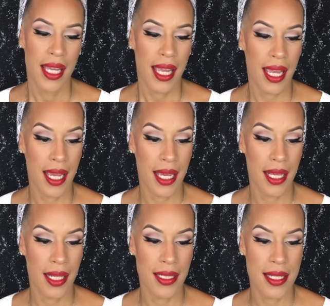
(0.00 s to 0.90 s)

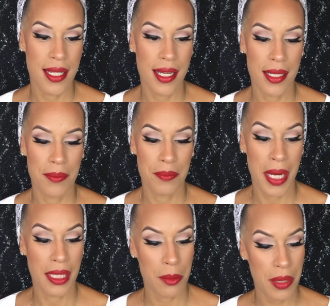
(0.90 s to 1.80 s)
And
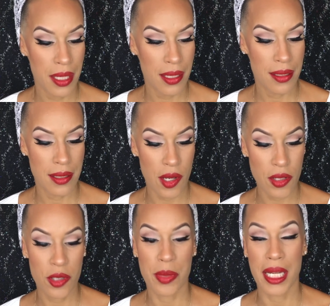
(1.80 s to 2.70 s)
my lippy is
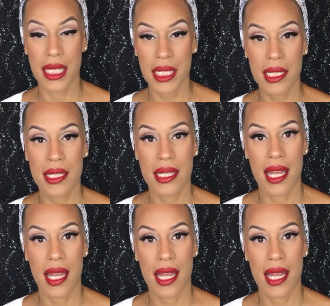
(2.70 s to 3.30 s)
also by NYX,